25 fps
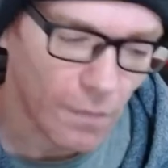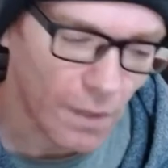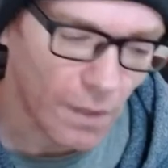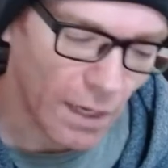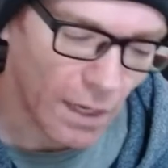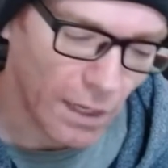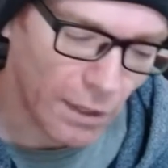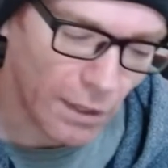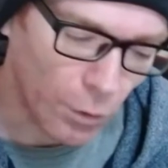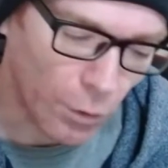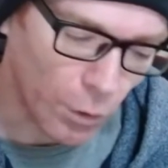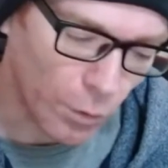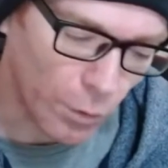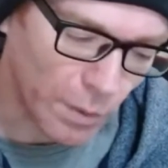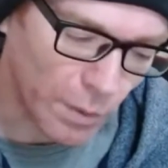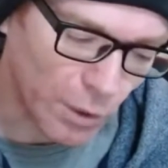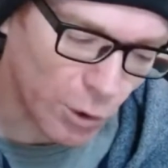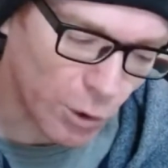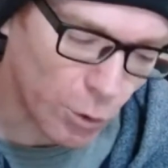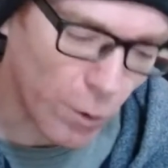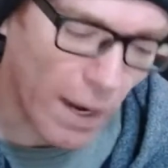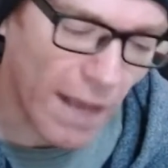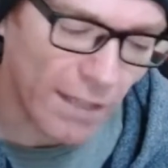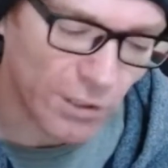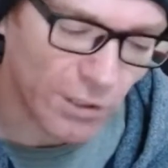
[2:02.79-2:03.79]
And there would be
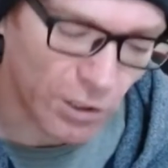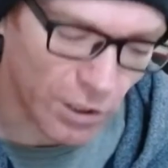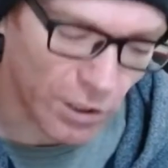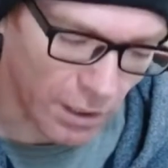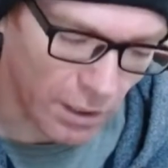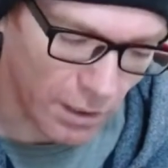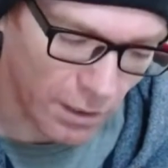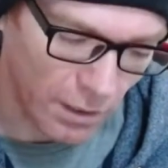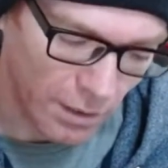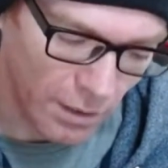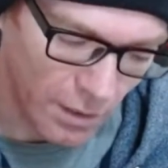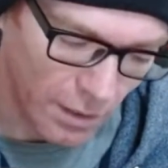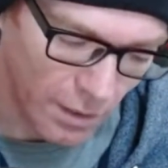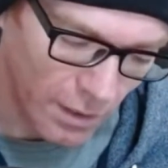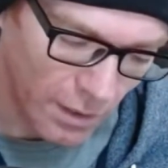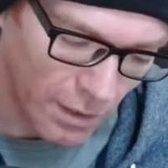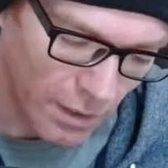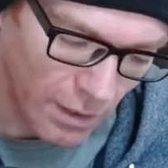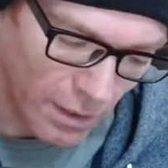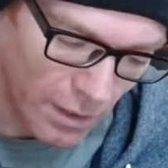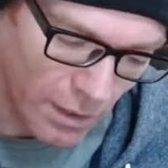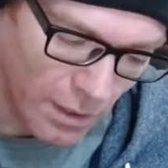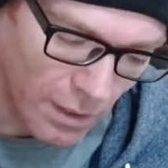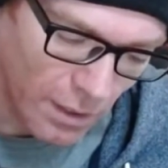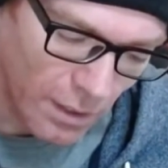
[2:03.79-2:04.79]
tragedy.
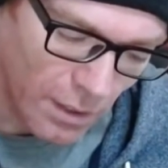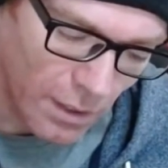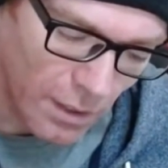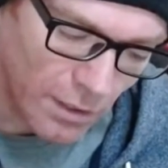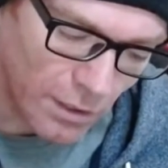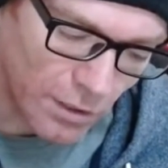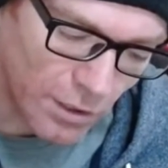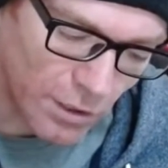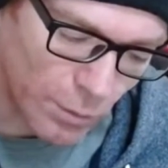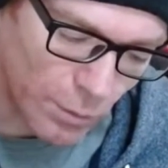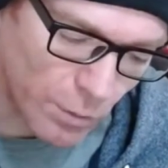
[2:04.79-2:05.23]
And she